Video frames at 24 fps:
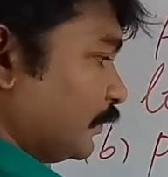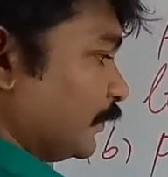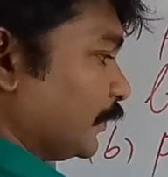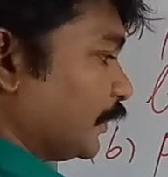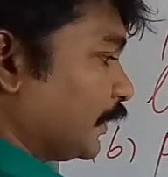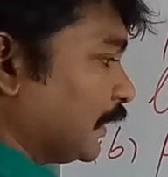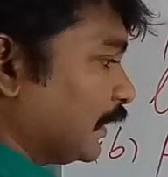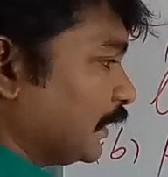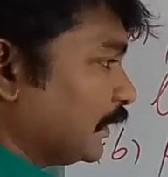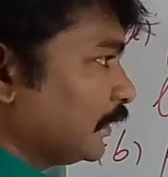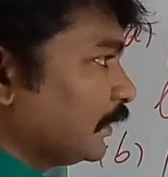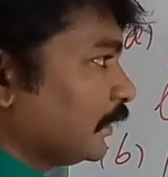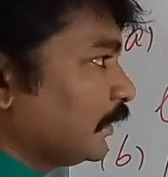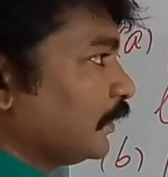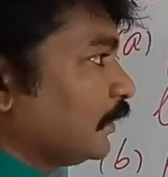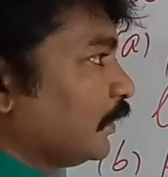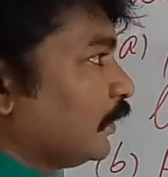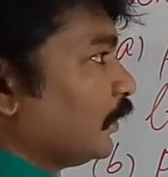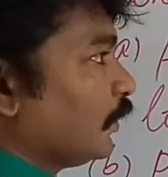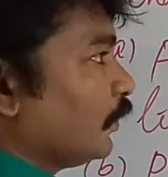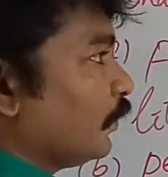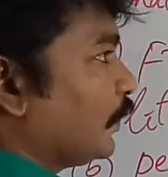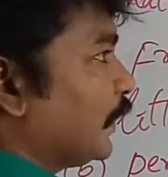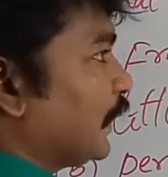Okay.
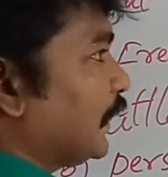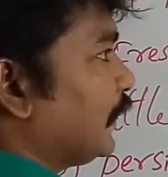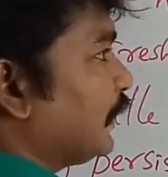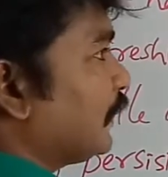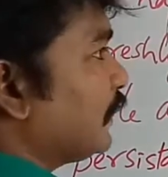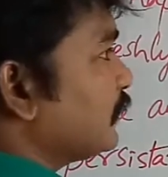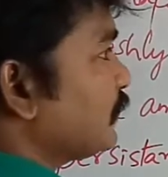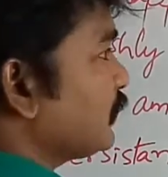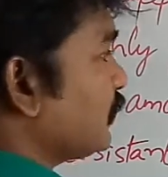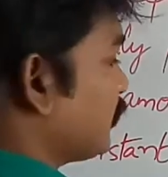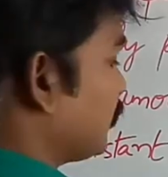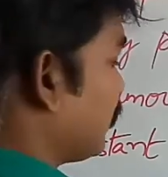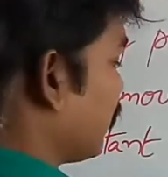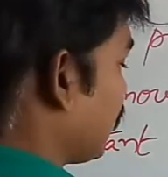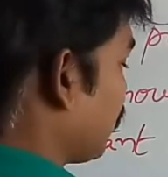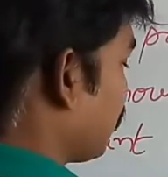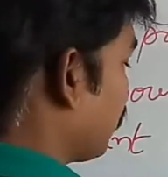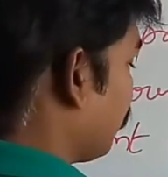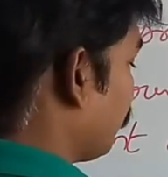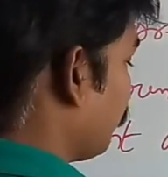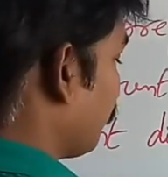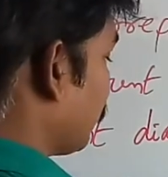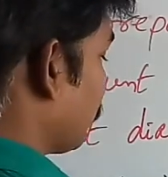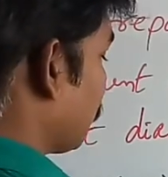When it is
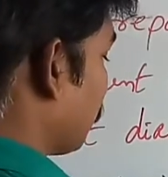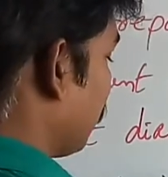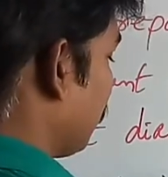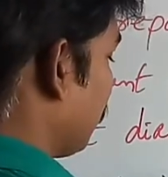shaken with a